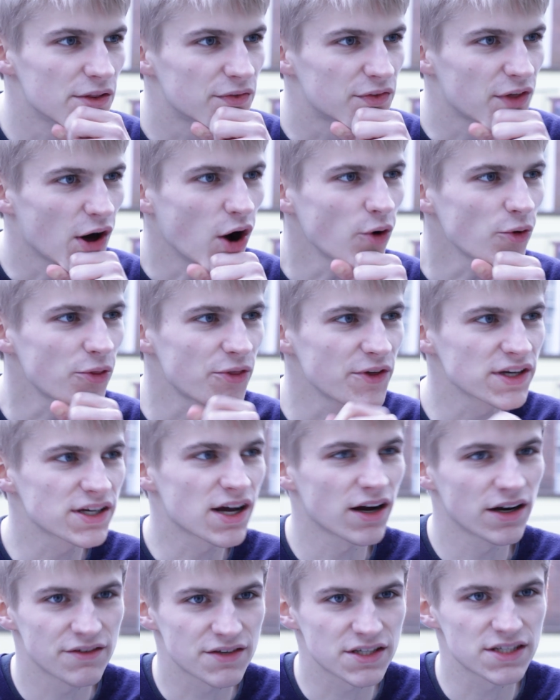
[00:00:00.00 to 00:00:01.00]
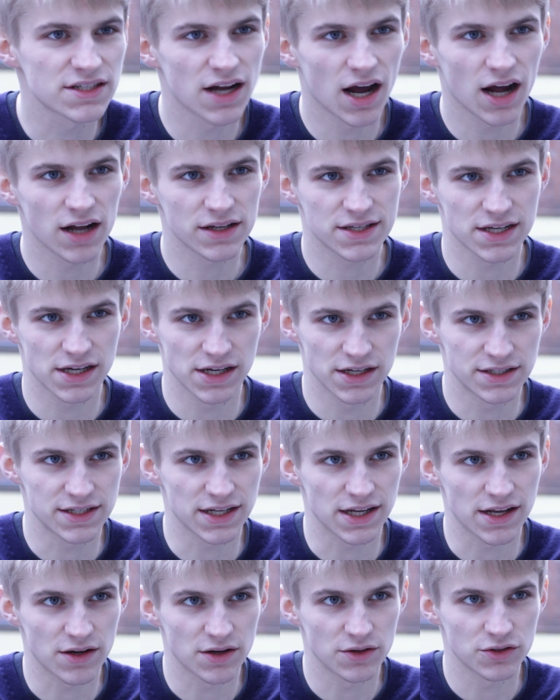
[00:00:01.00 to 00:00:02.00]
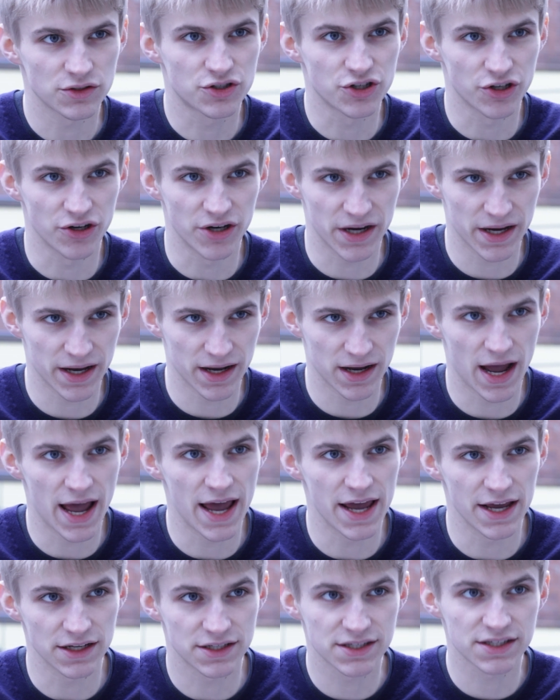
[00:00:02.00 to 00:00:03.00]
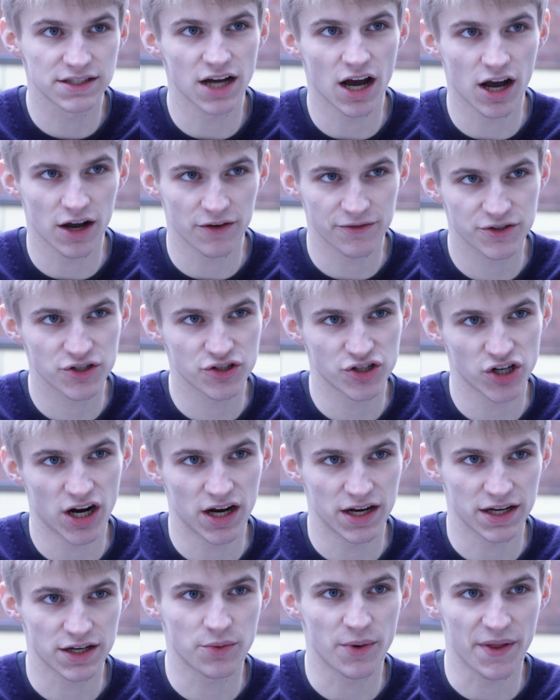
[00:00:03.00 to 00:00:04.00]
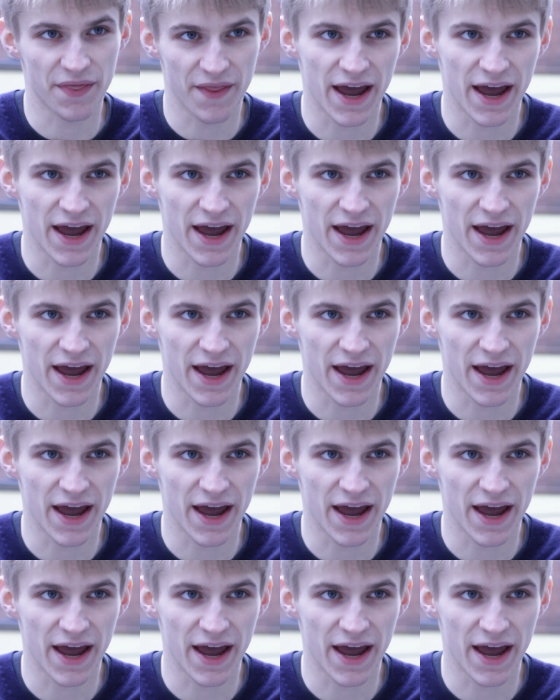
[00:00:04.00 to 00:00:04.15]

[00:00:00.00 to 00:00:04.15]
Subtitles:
The whole thing kind of started during a staff strike when